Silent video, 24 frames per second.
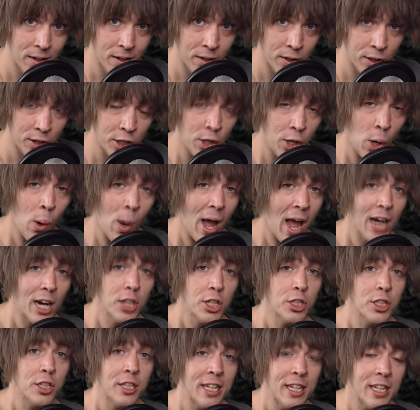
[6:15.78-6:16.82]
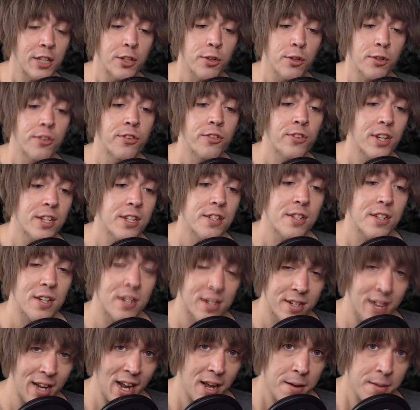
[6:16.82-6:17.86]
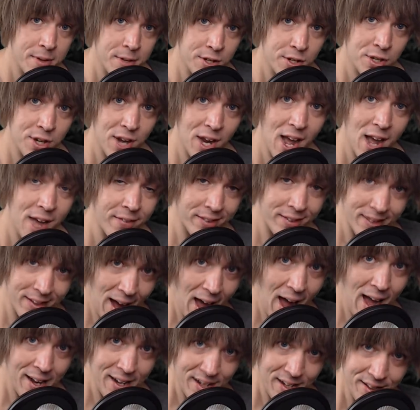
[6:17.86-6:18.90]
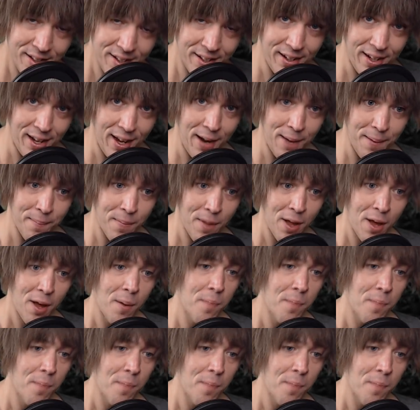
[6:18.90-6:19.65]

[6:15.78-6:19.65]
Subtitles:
You don't actually need to do fixed damage to have a dot in the game.